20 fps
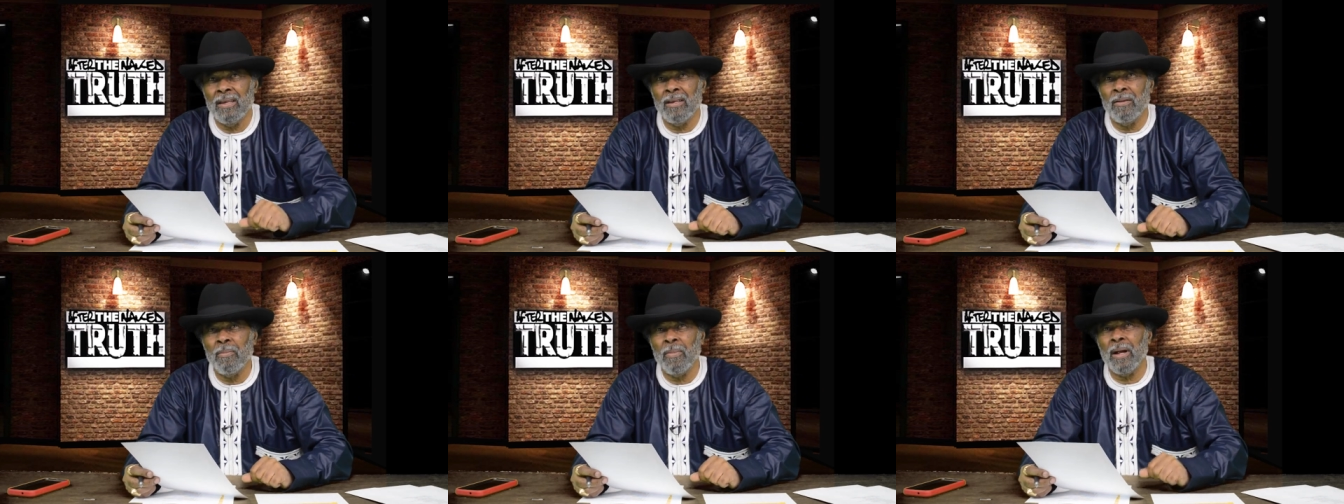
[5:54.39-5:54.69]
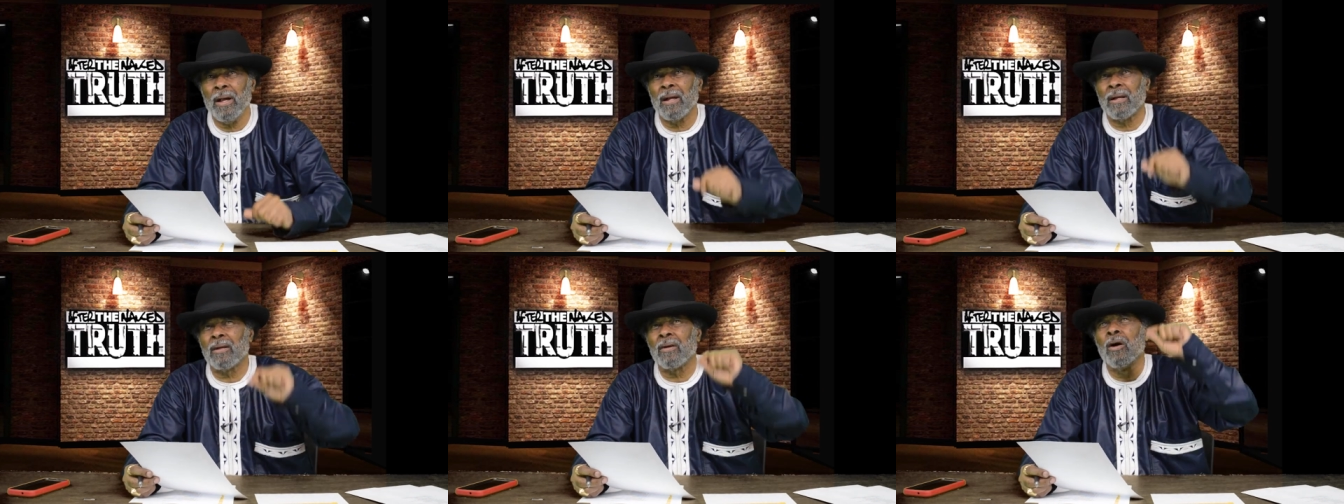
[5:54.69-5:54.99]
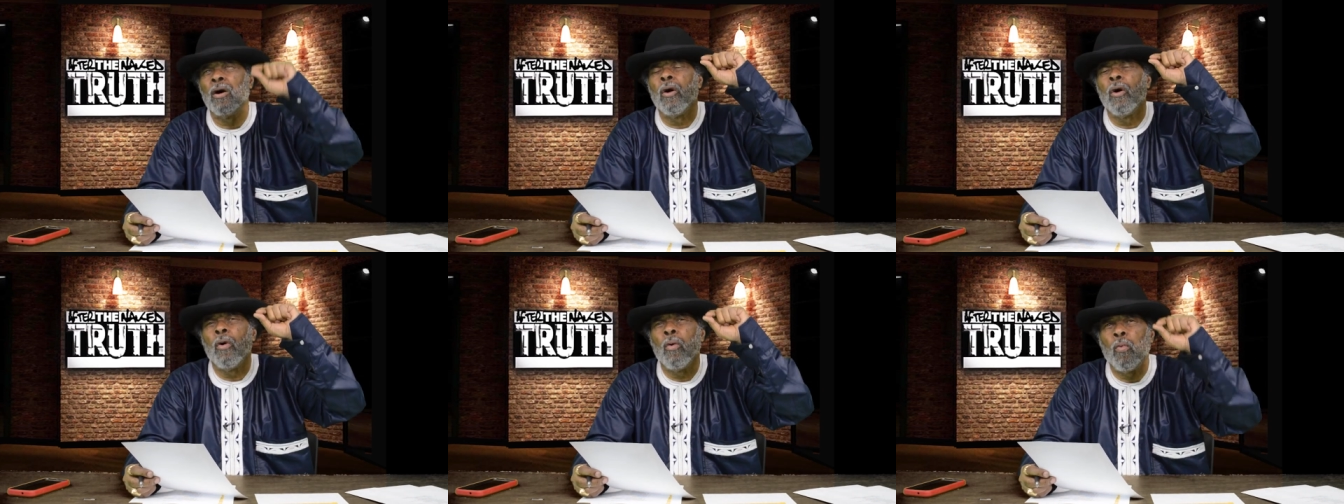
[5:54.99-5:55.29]
in America,
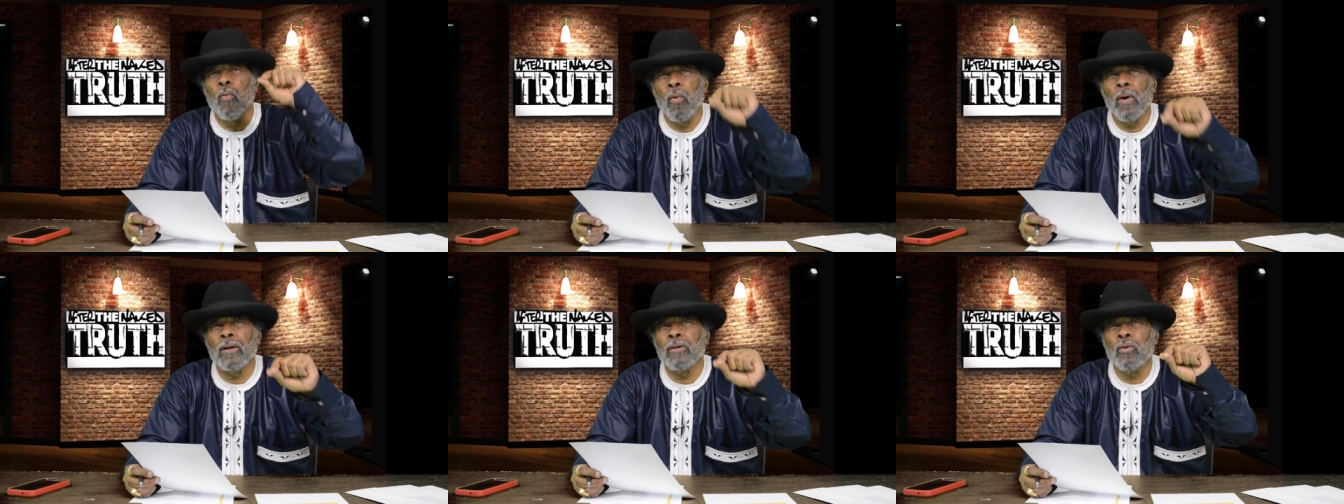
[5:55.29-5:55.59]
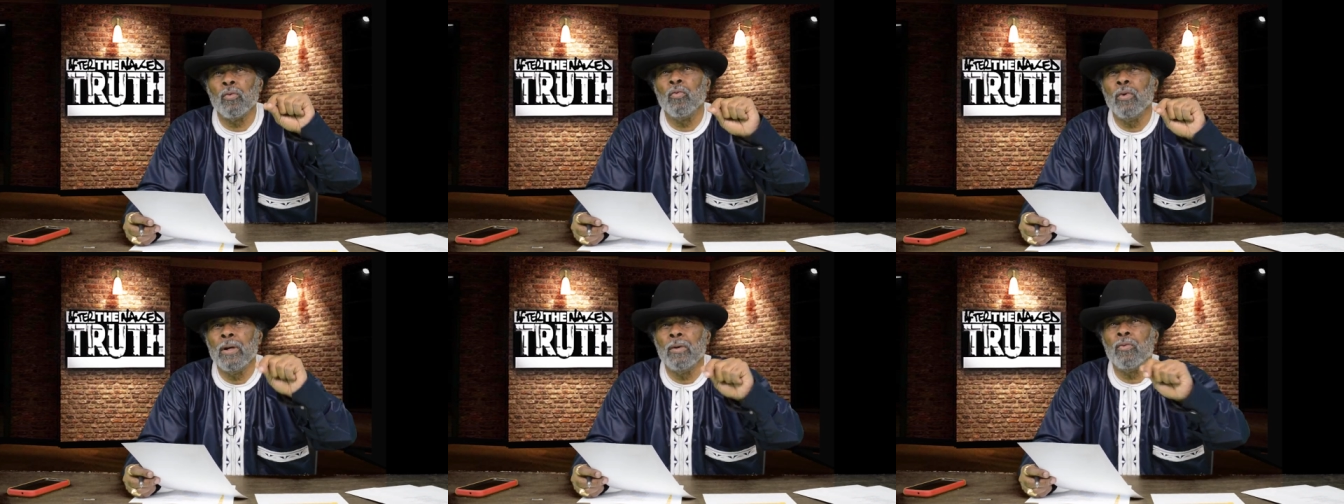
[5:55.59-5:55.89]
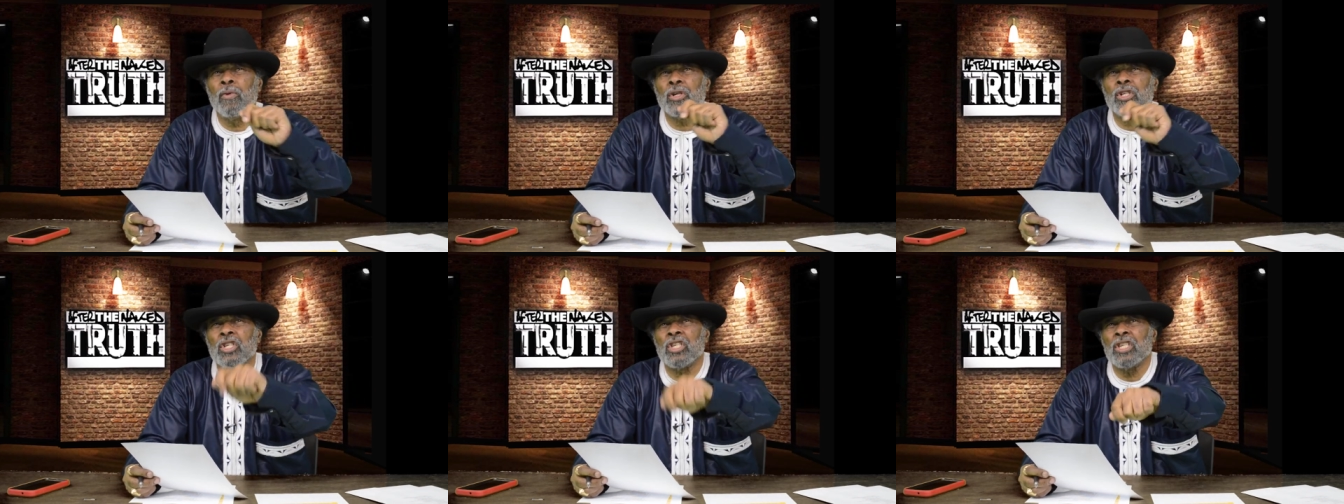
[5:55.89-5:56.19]
whether we
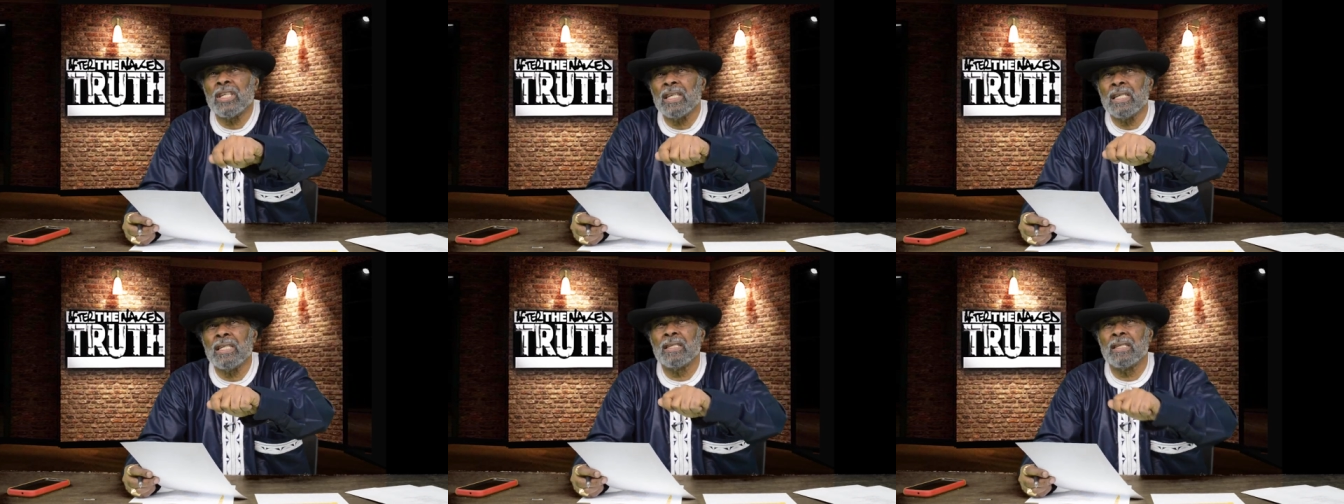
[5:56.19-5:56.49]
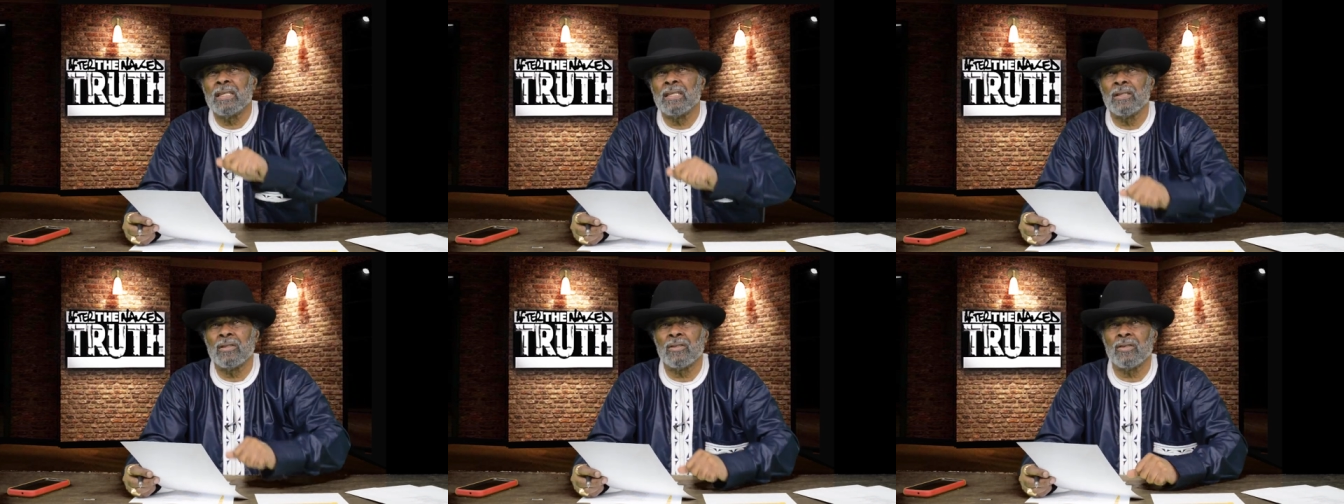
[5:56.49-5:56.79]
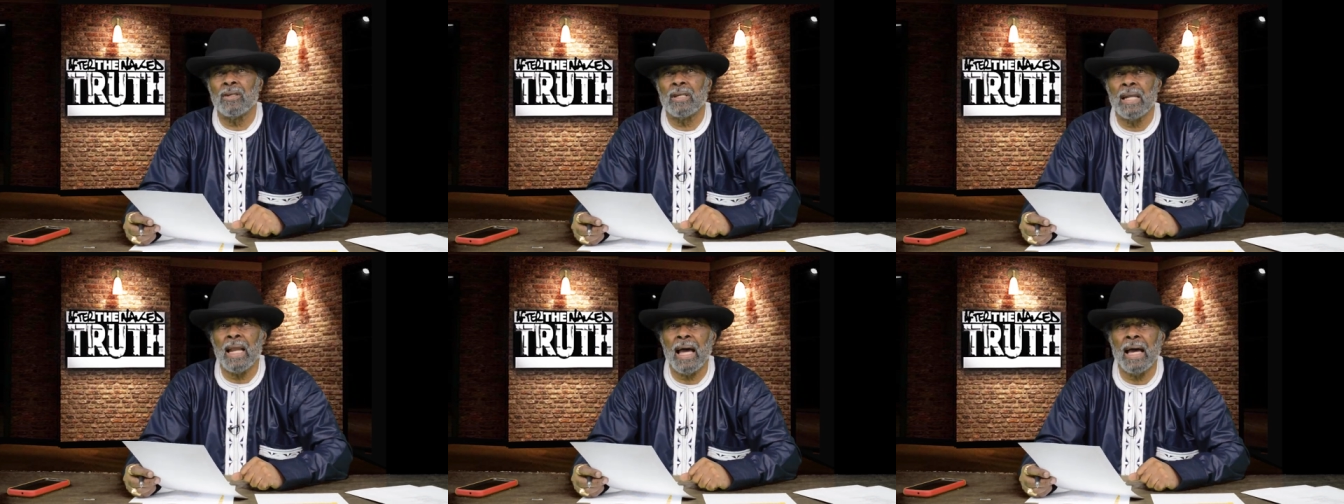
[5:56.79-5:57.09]
were citizens
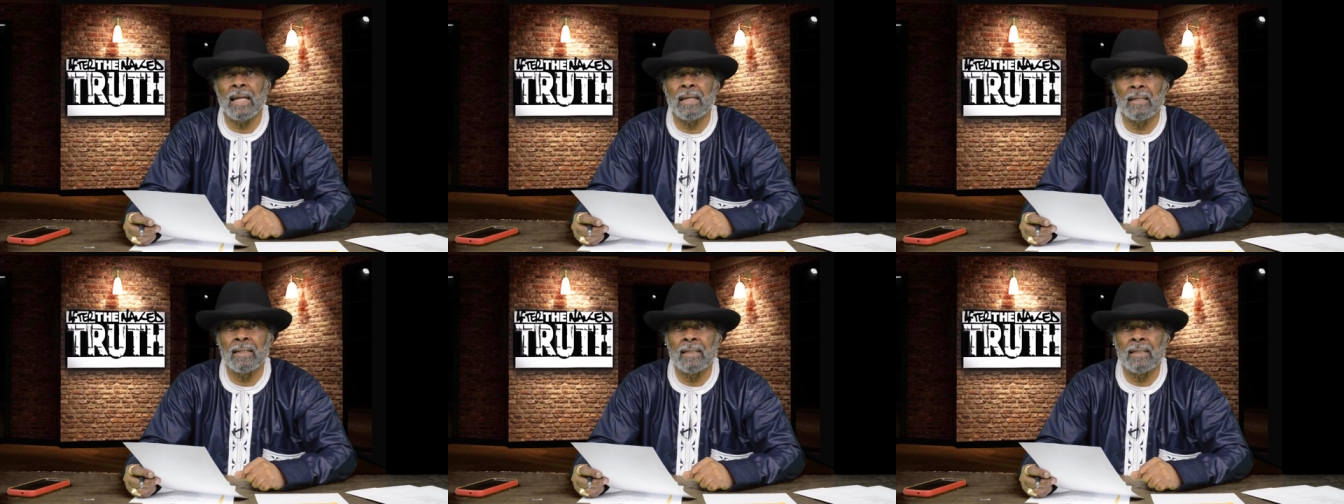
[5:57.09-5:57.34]
or not.